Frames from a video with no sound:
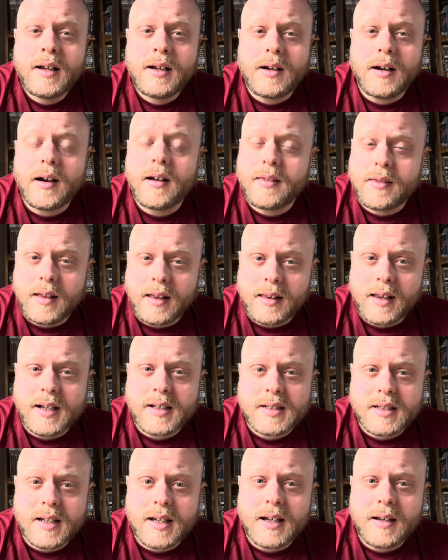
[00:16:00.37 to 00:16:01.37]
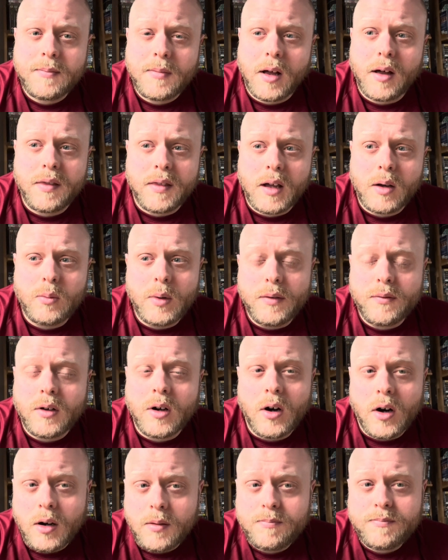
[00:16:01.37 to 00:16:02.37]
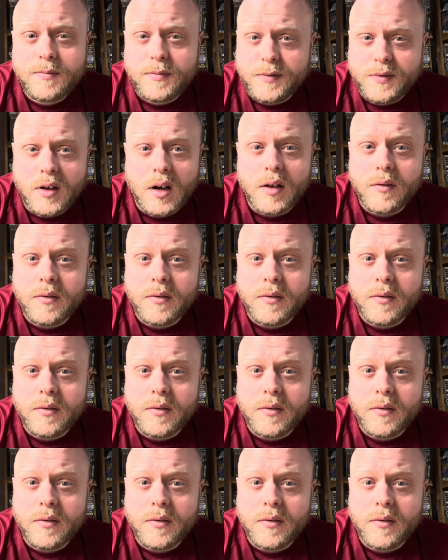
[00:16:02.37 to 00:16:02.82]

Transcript: I think that's it. I think we've got 5